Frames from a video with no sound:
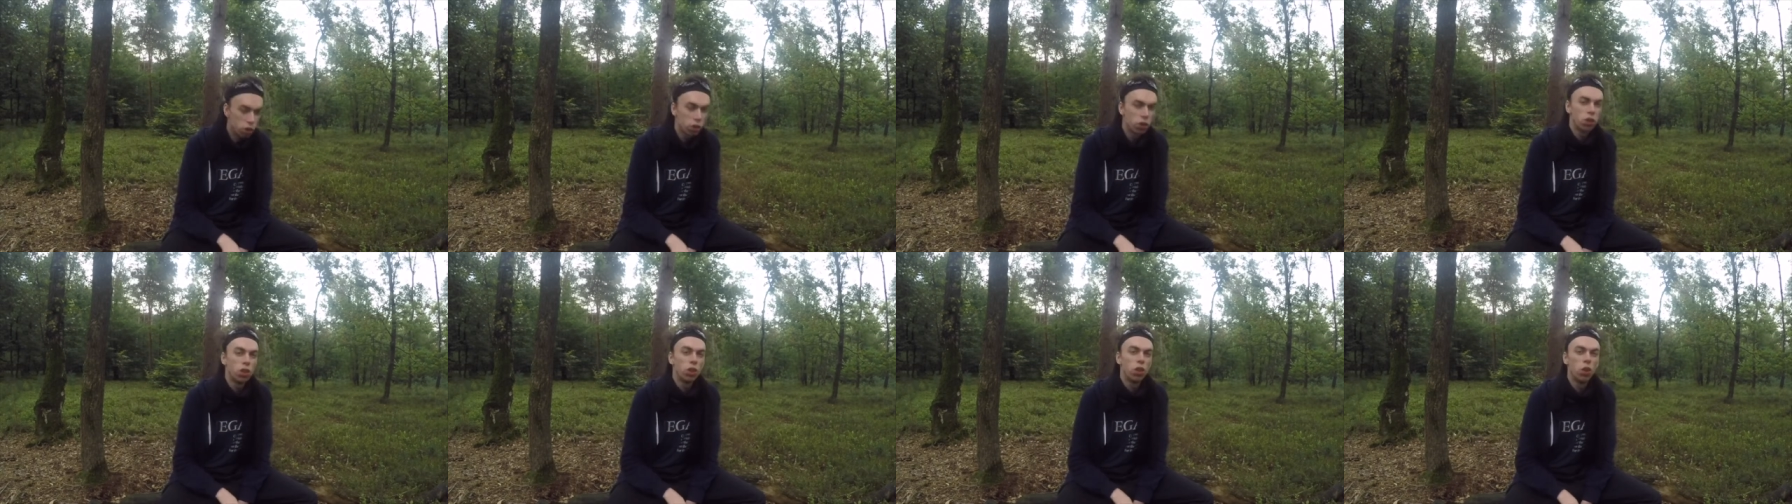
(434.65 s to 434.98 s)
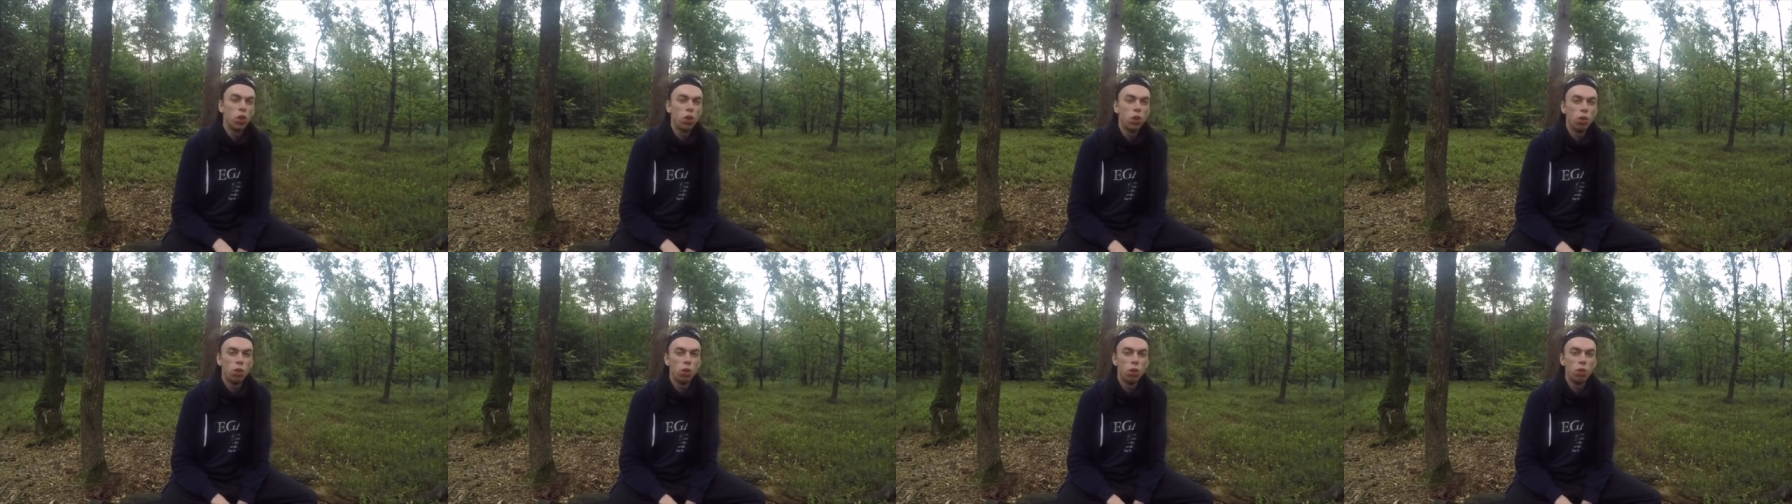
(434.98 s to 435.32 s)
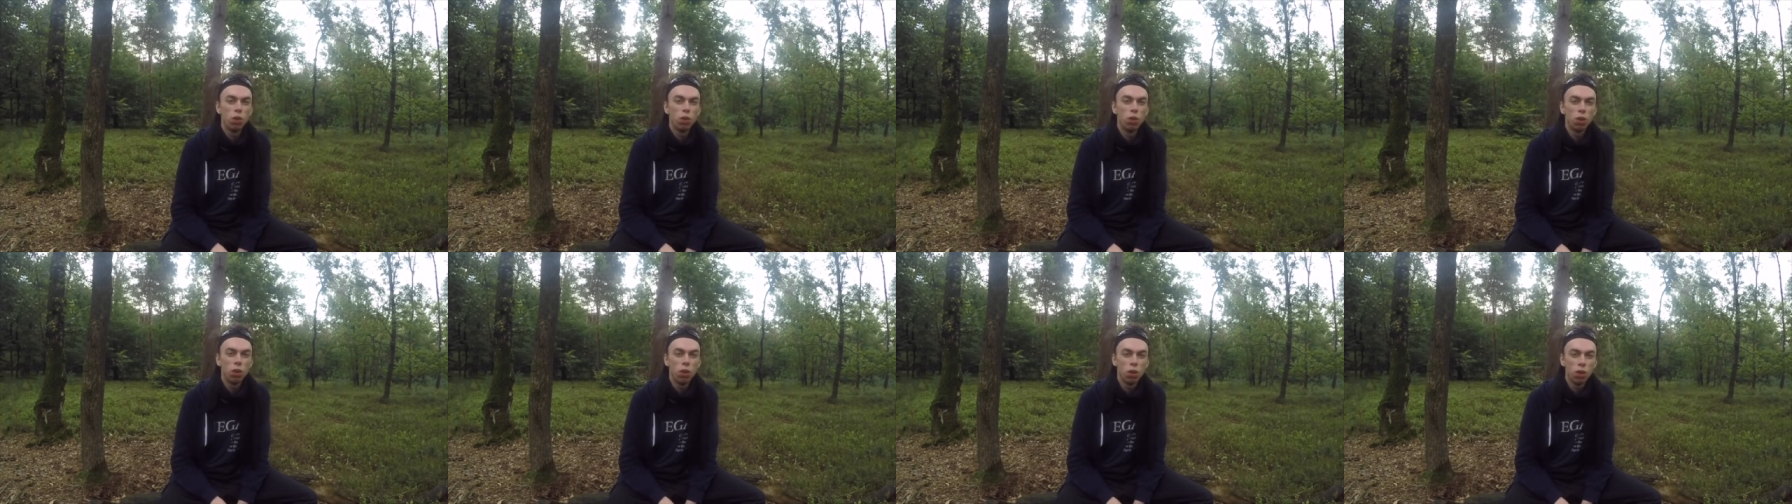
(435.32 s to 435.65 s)
So,
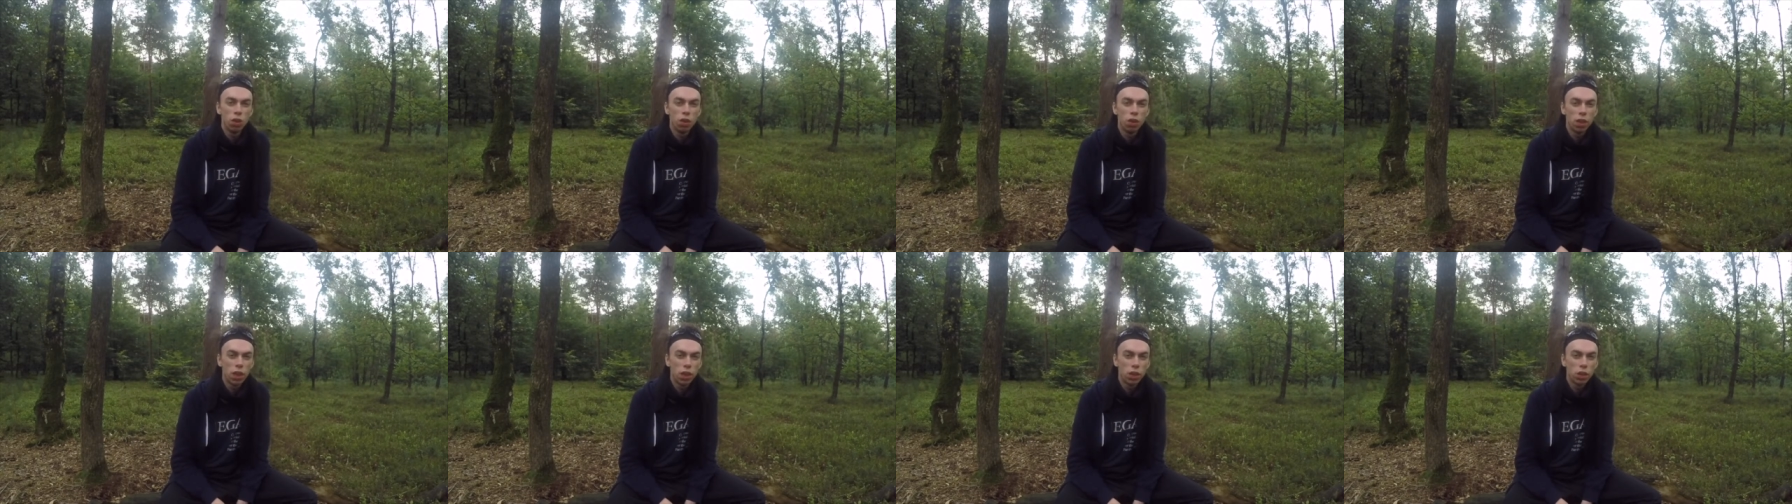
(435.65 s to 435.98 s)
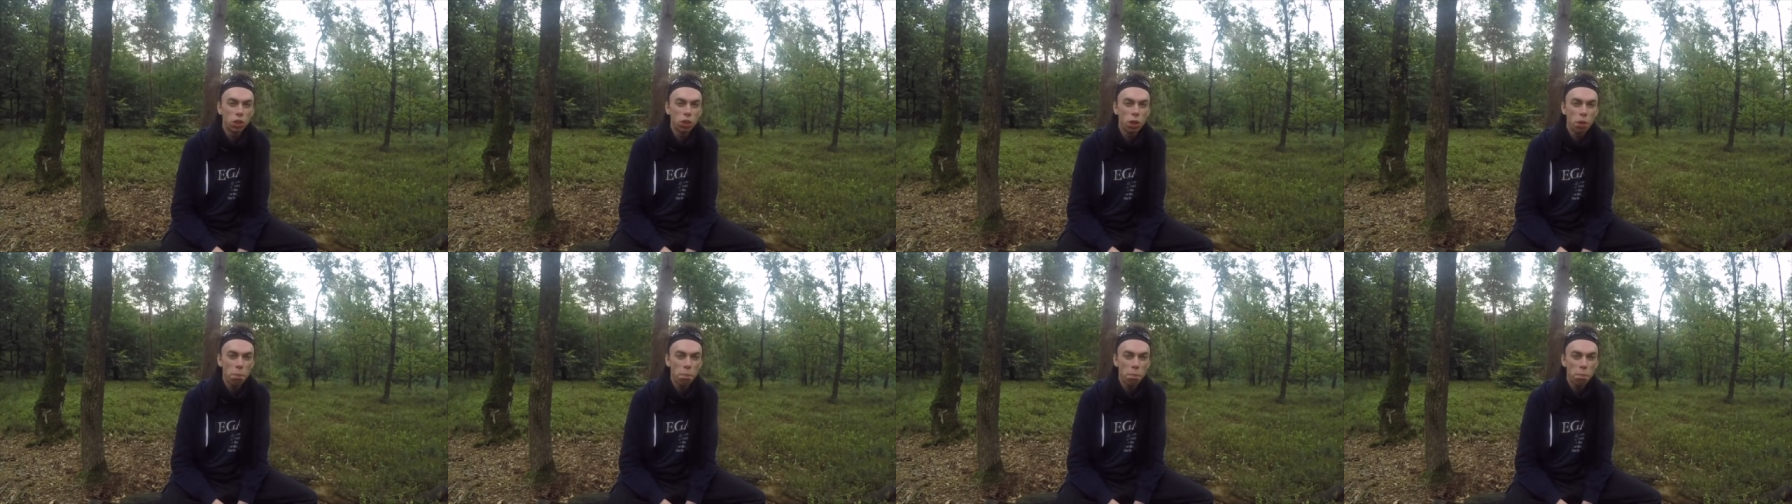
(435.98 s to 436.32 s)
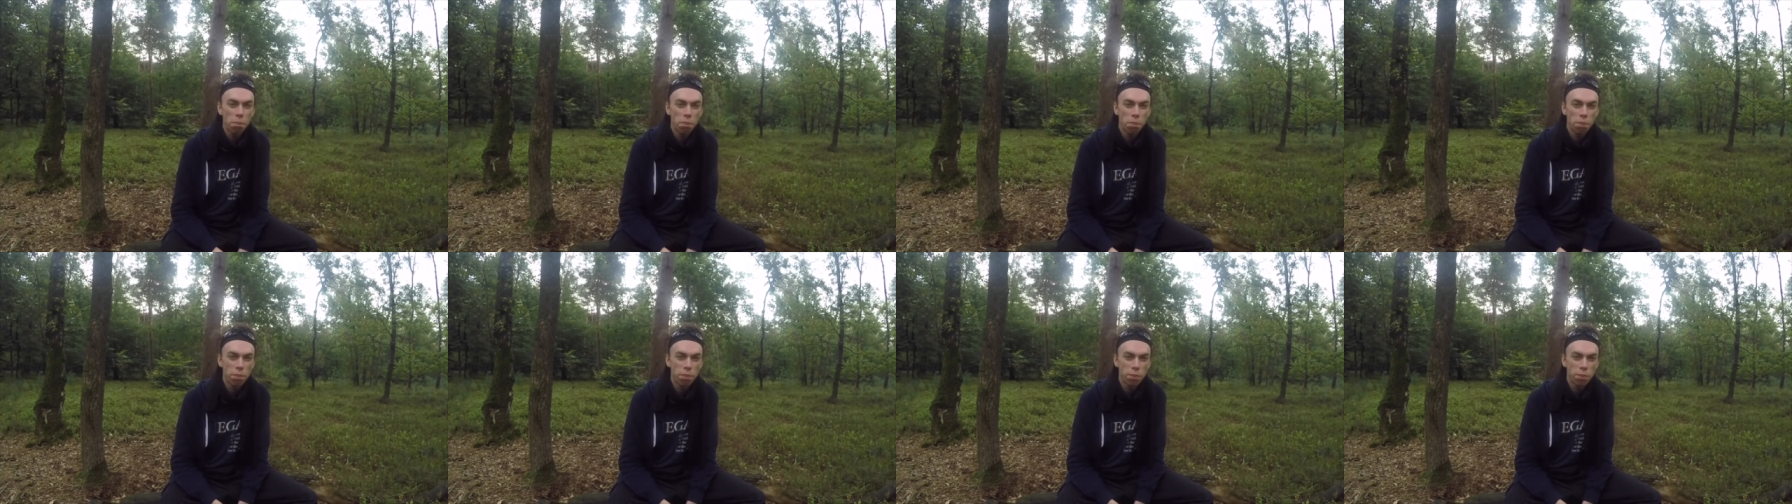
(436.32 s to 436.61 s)
like some